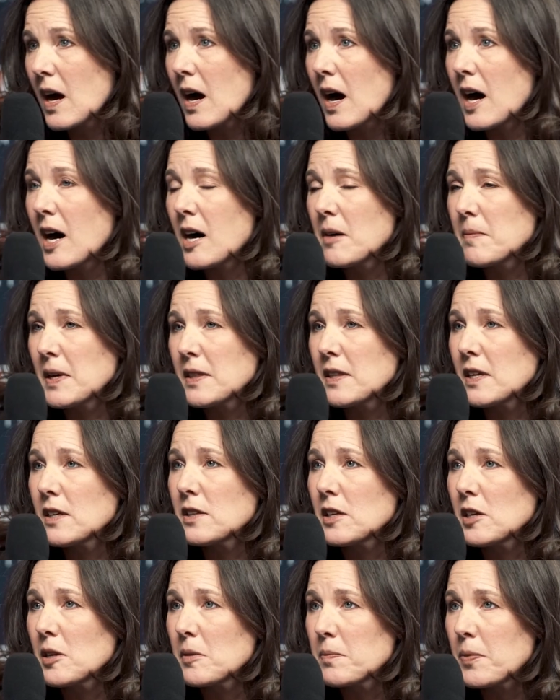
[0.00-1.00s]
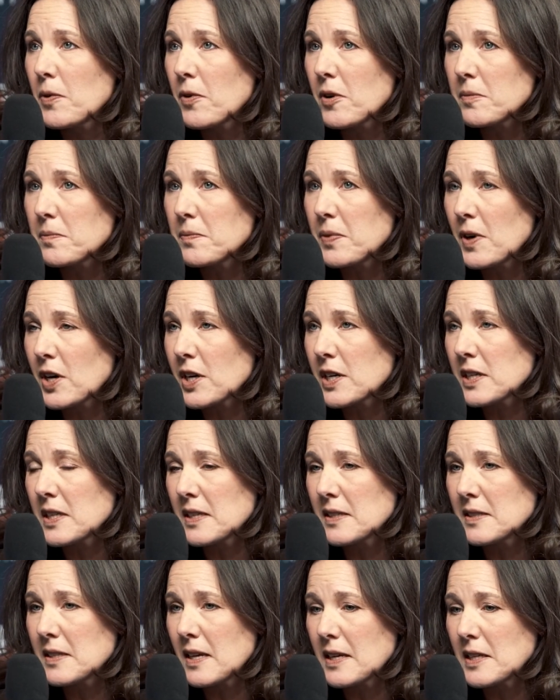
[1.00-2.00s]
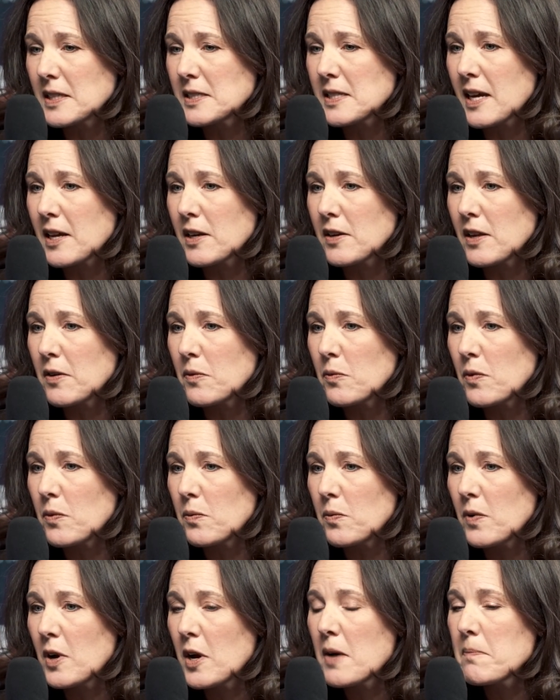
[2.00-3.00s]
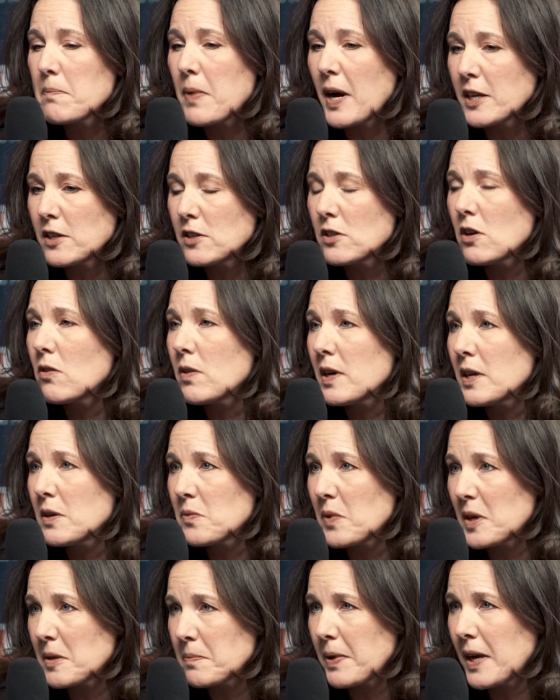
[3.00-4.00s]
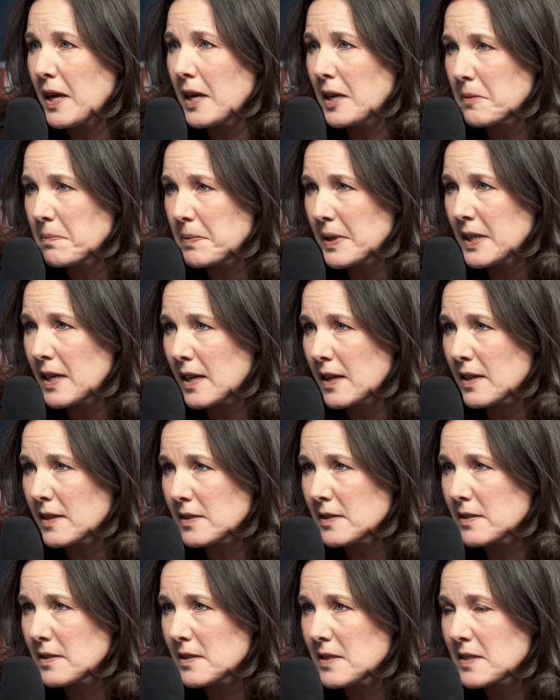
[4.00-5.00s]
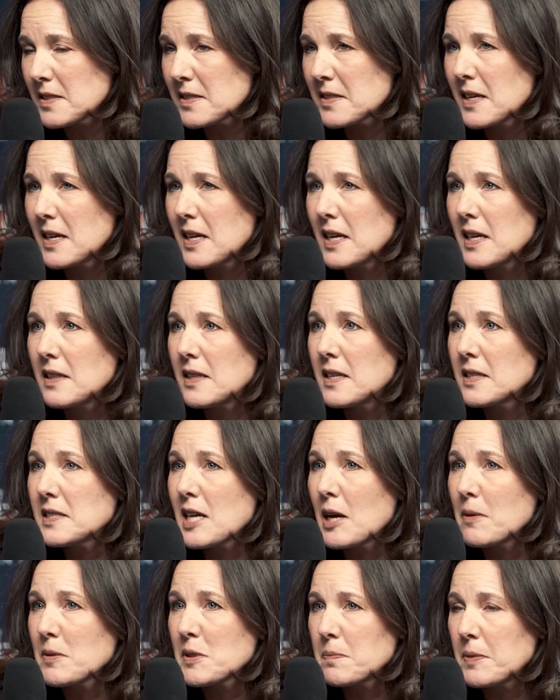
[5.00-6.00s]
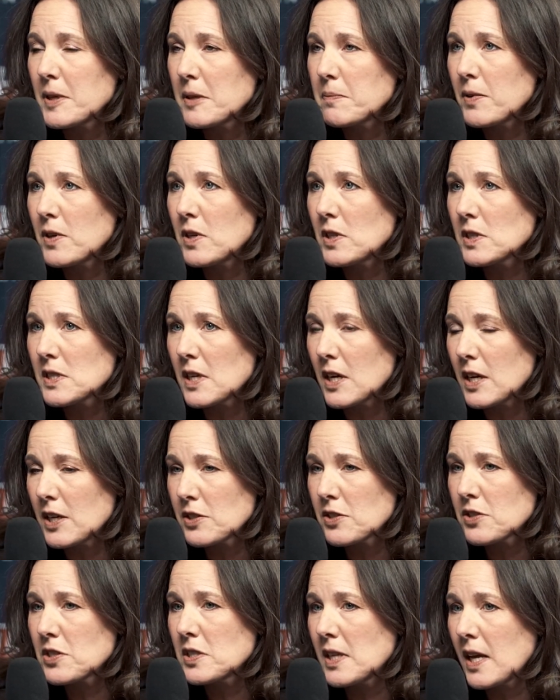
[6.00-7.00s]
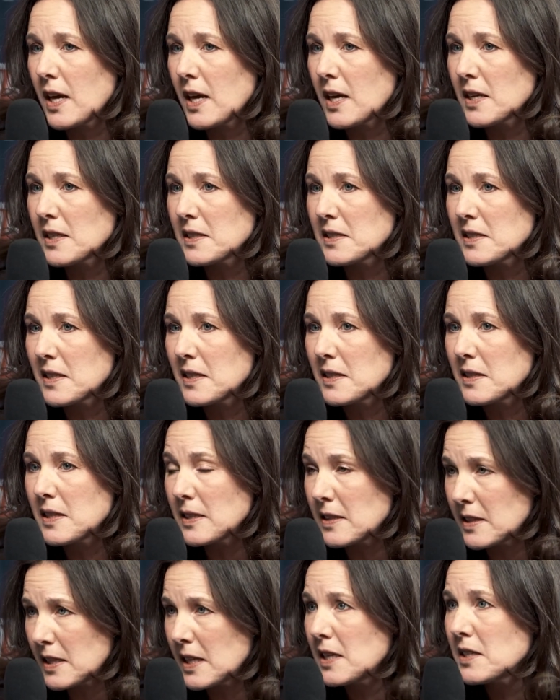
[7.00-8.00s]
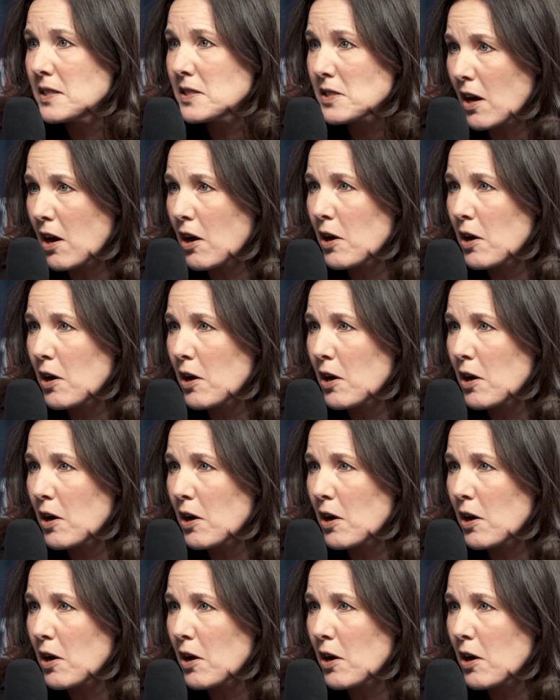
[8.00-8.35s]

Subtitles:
I think the important part is that by knowing when pain begins, this helps people to understand that these